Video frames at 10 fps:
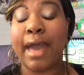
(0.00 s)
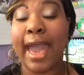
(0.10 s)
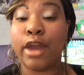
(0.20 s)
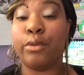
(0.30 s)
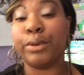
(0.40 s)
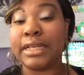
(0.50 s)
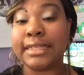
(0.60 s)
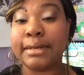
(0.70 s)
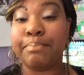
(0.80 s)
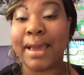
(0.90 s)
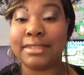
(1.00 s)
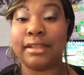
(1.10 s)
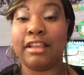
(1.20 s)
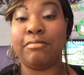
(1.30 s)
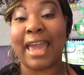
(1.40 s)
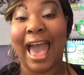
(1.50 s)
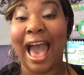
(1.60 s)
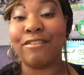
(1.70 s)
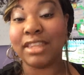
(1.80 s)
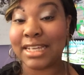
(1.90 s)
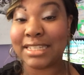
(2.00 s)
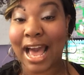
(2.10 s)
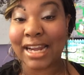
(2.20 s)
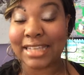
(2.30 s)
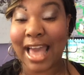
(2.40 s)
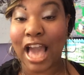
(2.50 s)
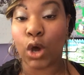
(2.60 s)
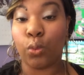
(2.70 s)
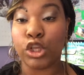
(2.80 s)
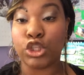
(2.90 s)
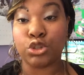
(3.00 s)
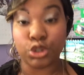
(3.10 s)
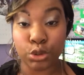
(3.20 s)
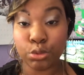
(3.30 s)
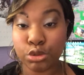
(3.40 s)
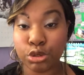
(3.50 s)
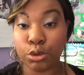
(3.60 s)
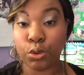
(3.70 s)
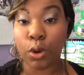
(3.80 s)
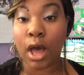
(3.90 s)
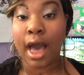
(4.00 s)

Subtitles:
head reason basically of me having the anxiety attack was due to